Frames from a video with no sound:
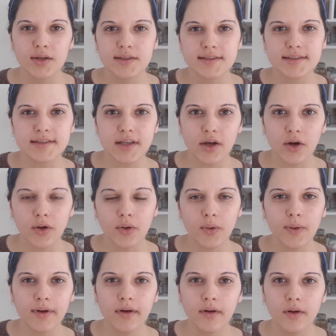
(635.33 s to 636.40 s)

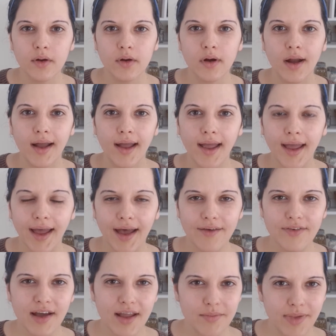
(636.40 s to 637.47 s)
So
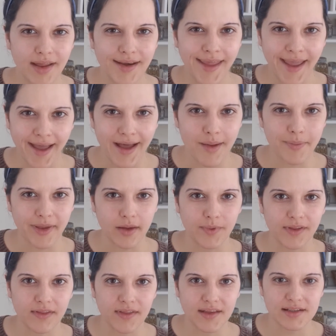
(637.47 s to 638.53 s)
have I been happy
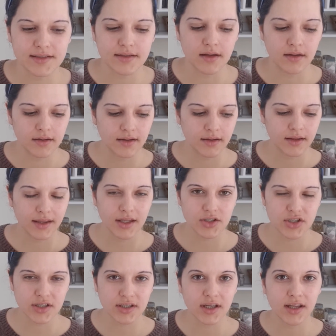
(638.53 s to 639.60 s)
with these
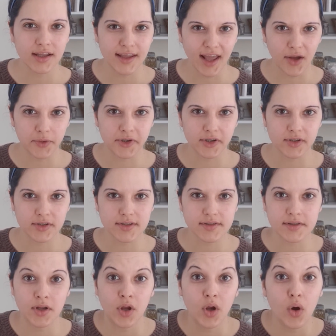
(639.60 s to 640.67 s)
kitchen
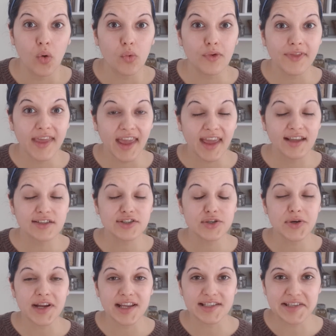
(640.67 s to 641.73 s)
counters? Well, the
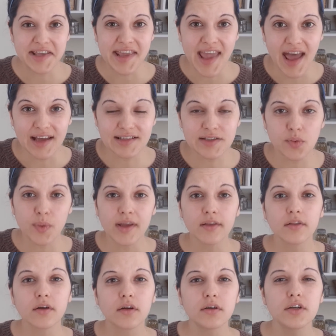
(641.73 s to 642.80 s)
answer is yes. We
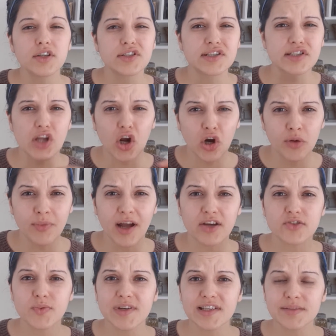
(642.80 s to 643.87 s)
learned so
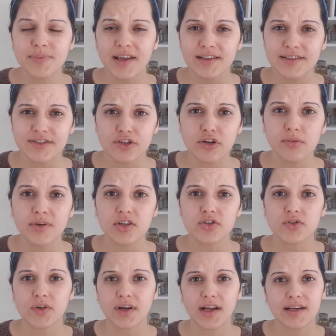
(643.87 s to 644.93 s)
much. We spent so much
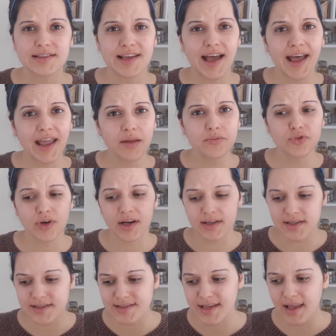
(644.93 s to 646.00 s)
time trying
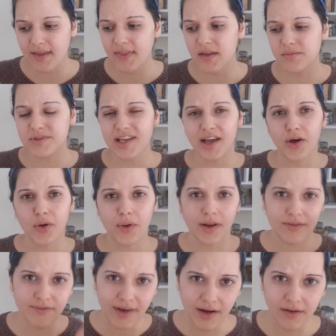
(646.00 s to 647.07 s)
to sand them down
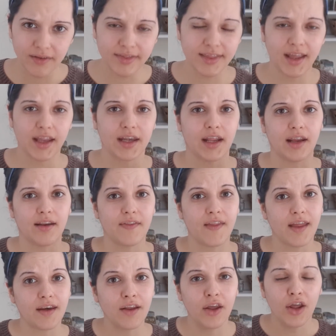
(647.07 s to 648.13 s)
and Varathaning and
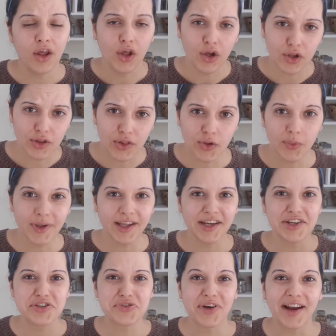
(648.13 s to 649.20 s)
then gluing
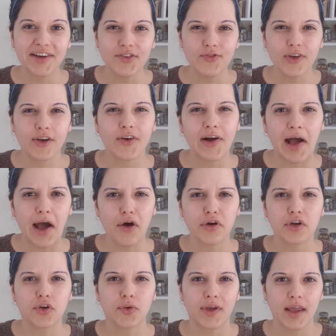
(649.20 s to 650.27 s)
and trying to figure out how
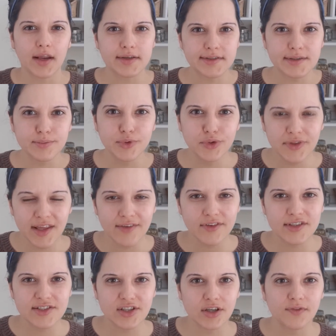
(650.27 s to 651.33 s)
to create a smooth,
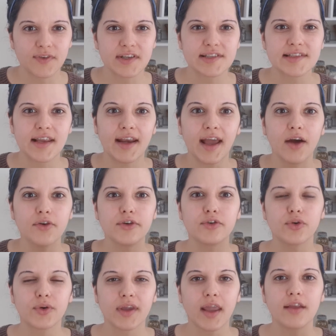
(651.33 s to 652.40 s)
even surface and how to
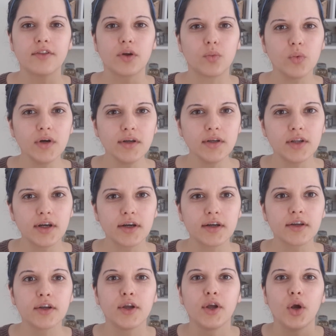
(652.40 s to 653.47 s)
create the wood
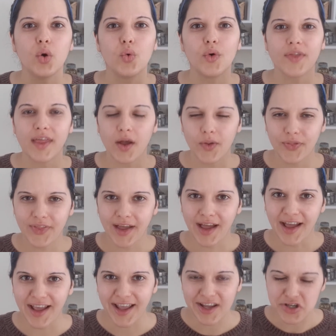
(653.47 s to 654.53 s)
look without the
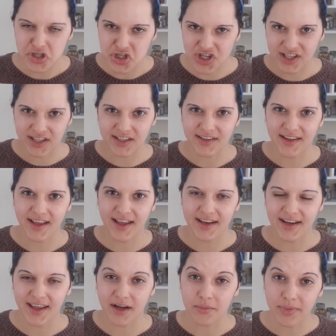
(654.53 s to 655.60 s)
high sheen
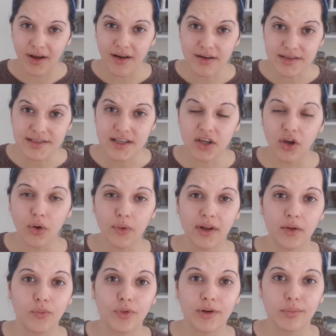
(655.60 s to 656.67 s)
that an epoxy
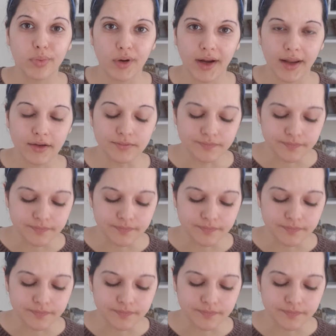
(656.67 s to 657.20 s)
coating would bring.